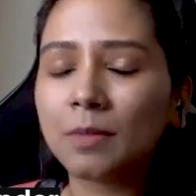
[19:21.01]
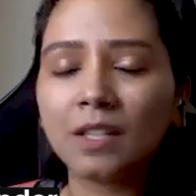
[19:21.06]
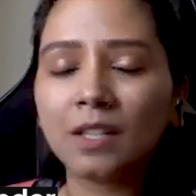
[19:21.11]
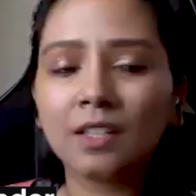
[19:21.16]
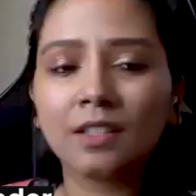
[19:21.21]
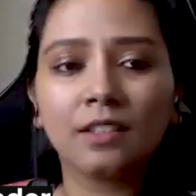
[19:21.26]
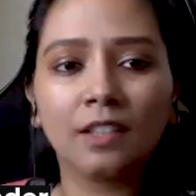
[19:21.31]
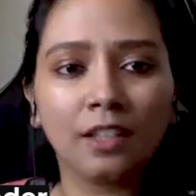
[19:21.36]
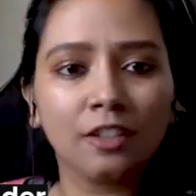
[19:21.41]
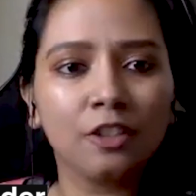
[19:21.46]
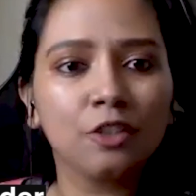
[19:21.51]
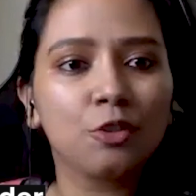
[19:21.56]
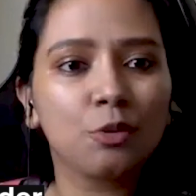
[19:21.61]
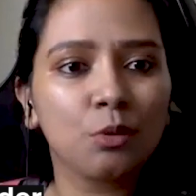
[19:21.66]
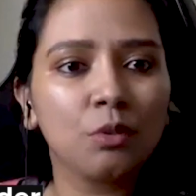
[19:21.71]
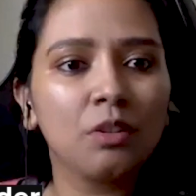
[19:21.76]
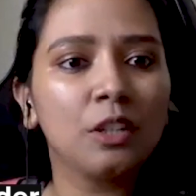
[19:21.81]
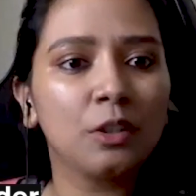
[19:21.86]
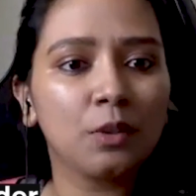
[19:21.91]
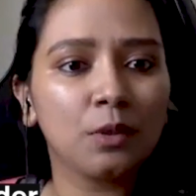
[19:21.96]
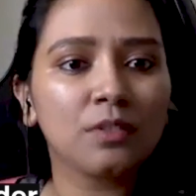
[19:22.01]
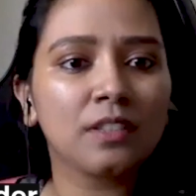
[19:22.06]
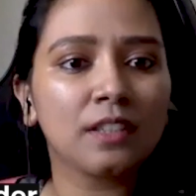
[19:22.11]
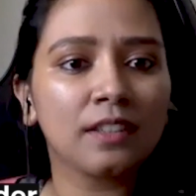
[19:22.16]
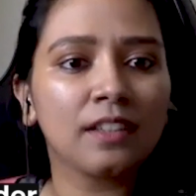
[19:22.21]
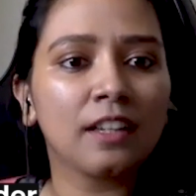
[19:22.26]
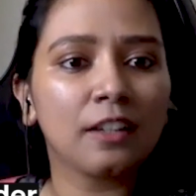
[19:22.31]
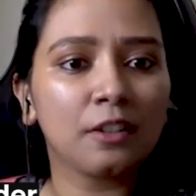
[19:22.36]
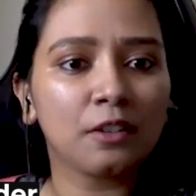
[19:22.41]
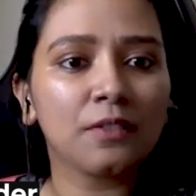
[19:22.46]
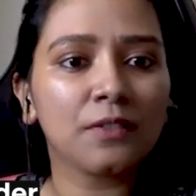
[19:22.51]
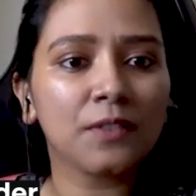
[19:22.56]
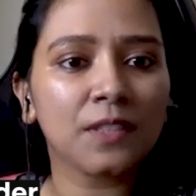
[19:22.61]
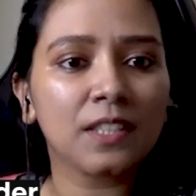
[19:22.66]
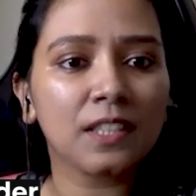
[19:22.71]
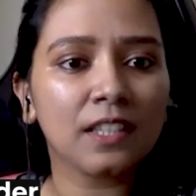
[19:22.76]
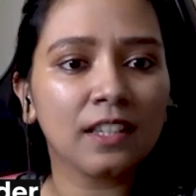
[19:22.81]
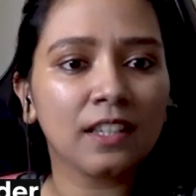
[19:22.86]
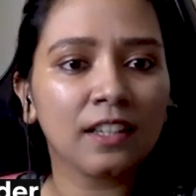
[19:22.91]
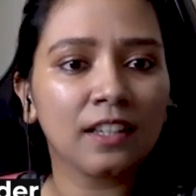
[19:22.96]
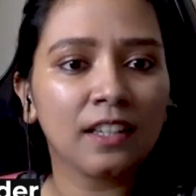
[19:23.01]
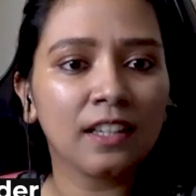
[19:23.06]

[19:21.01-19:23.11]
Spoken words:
because they are the true heroes at the end of the day.